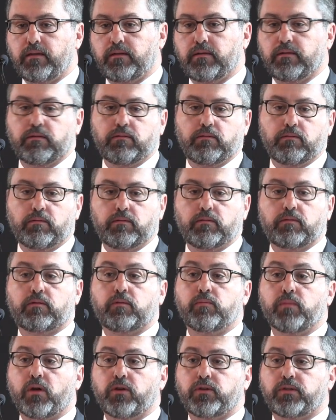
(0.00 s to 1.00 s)
to
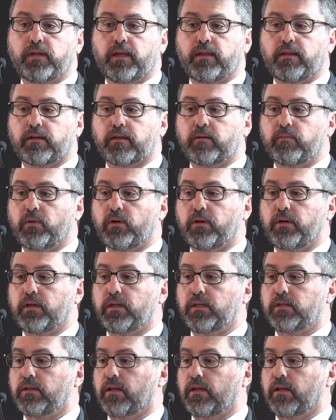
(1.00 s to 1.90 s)
most other commodities.